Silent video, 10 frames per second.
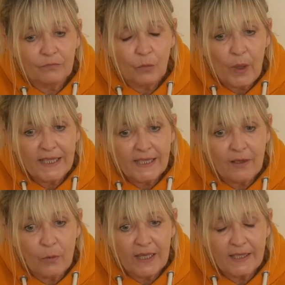
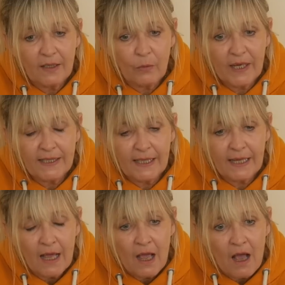waiting, waiting,
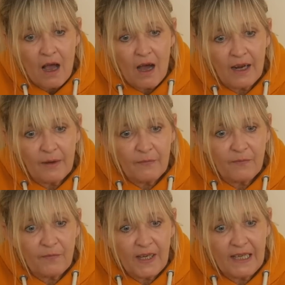waiting. I am
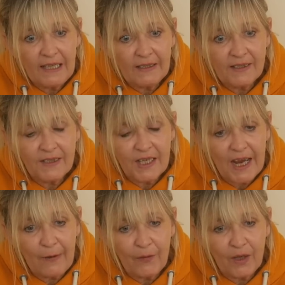feeling
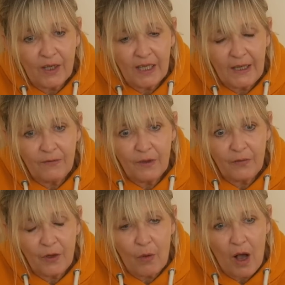today that even
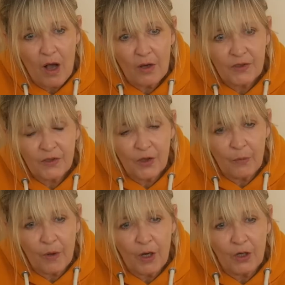if you ask
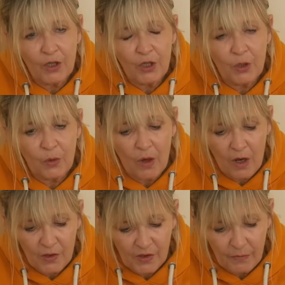them and you
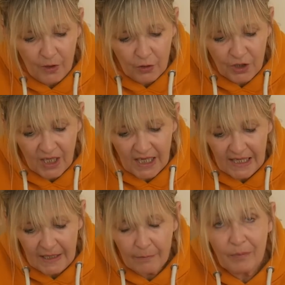ask them
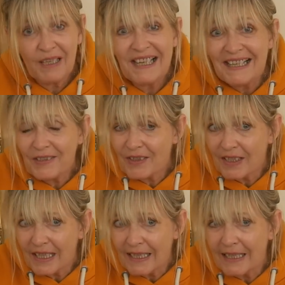logically and
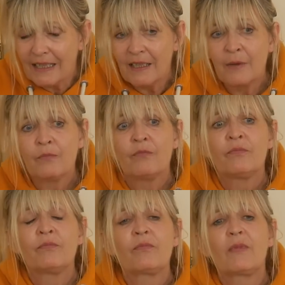pleasantly,
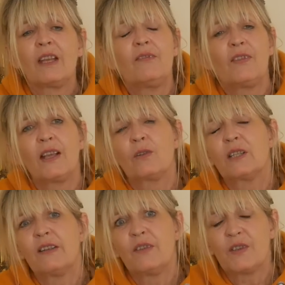if they
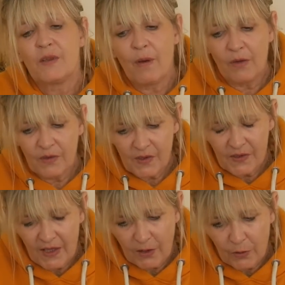could give you some
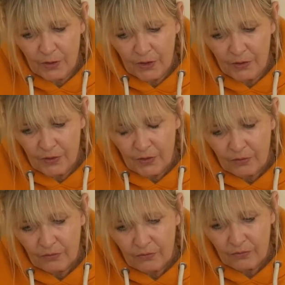answers, they couldn't.
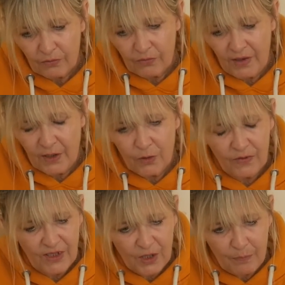They
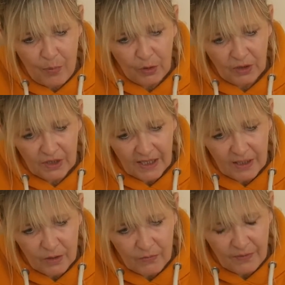couldn't. They just bottled it
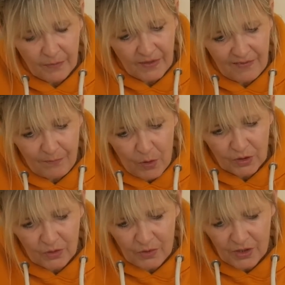up. They
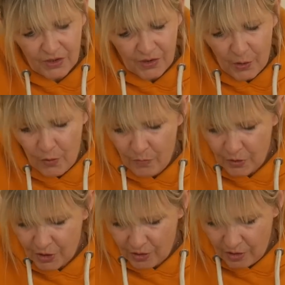bottled so
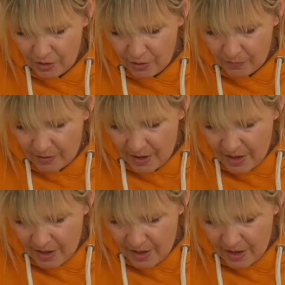much up